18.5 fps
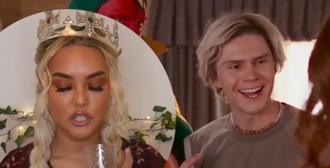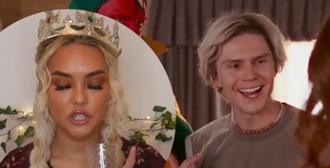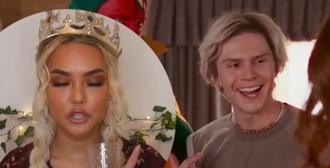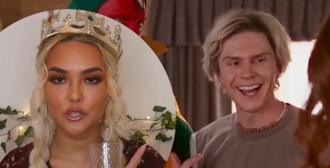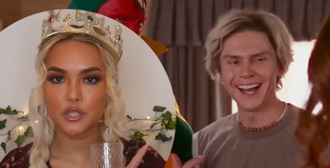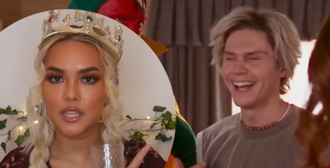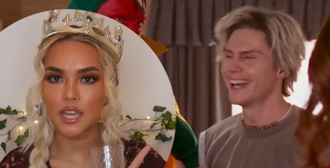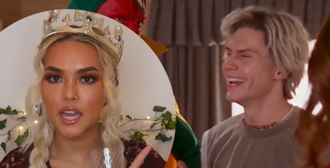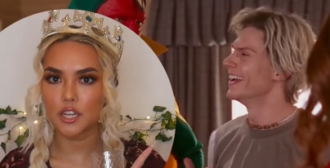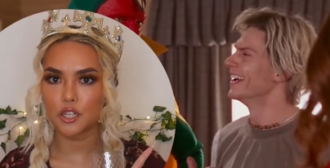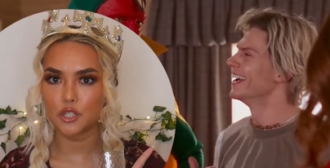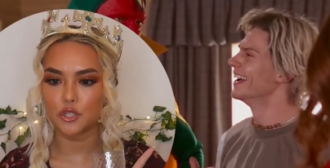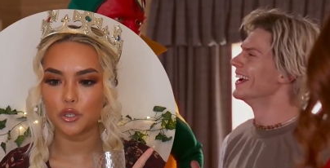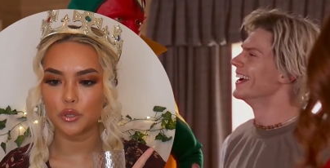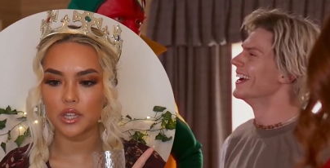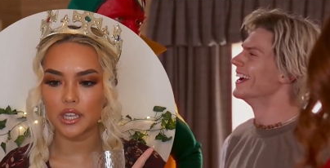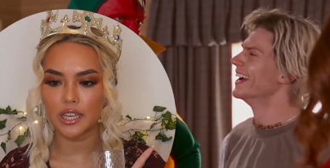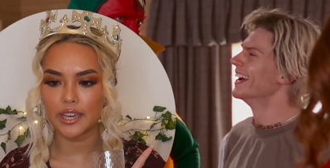Speaker 1: She also can't
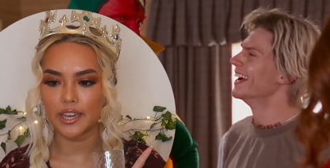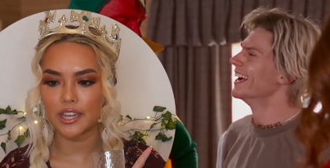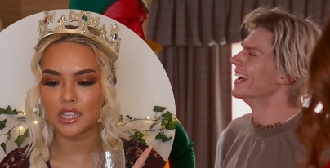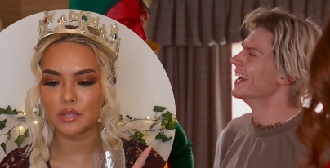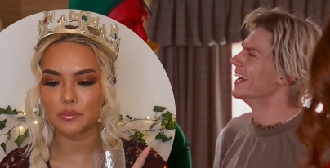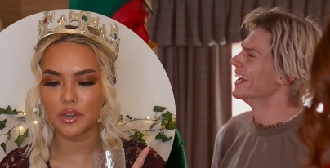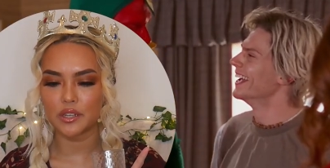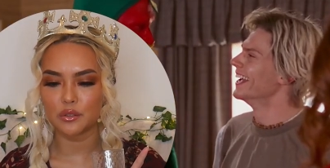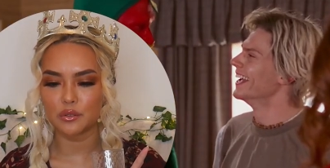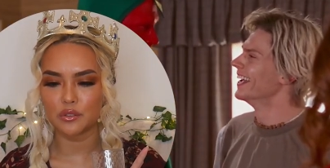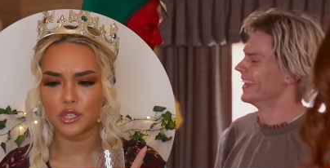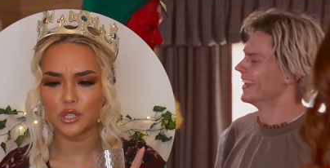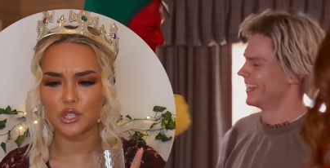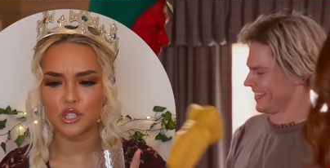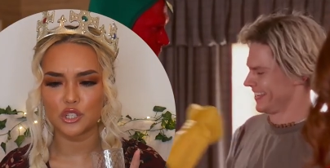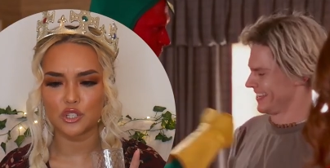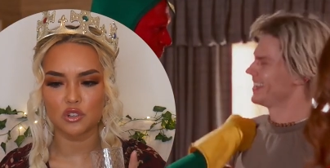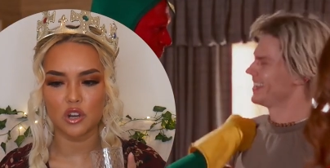control the kids, but I don't
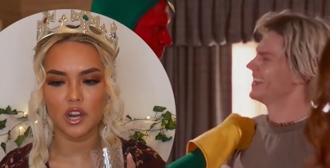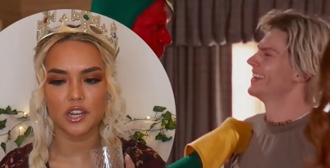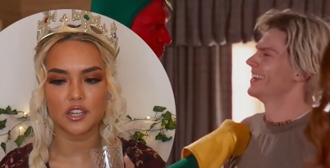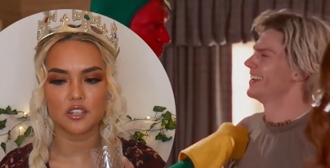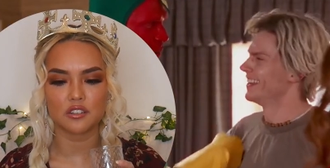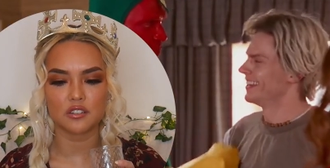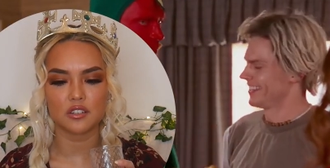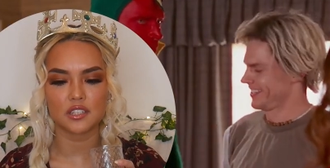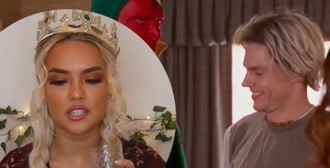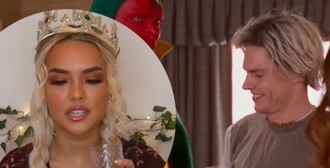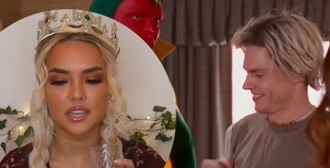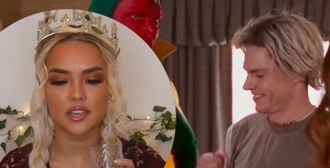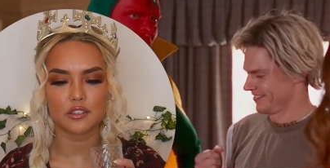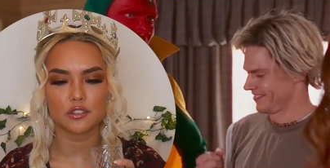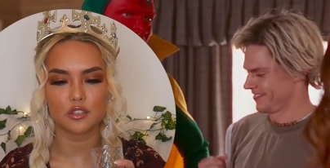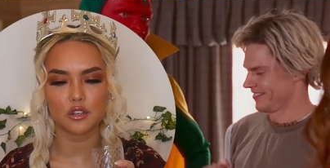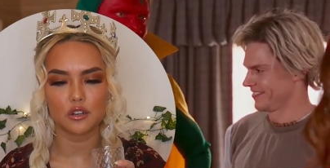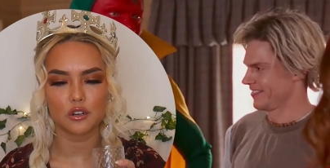think she's trying to because
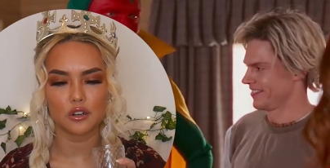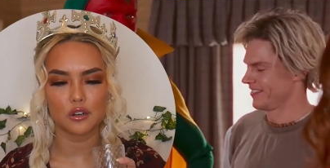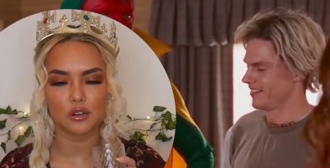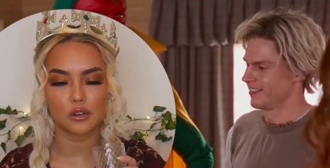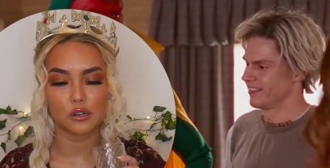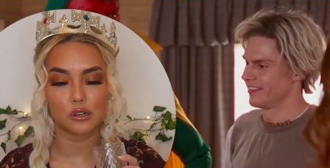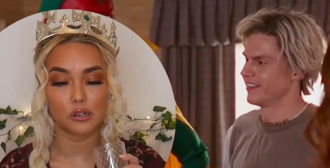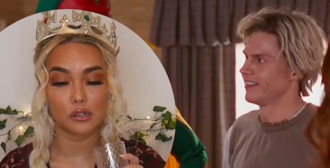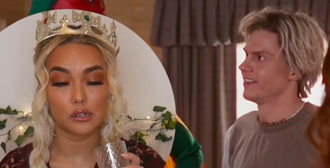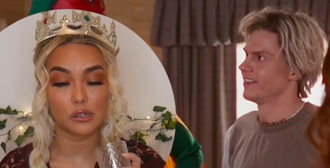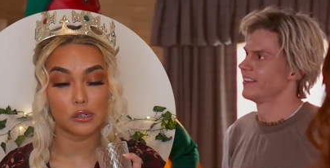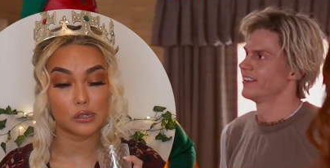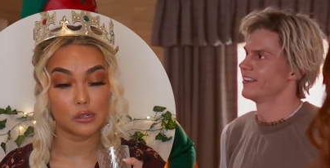kids are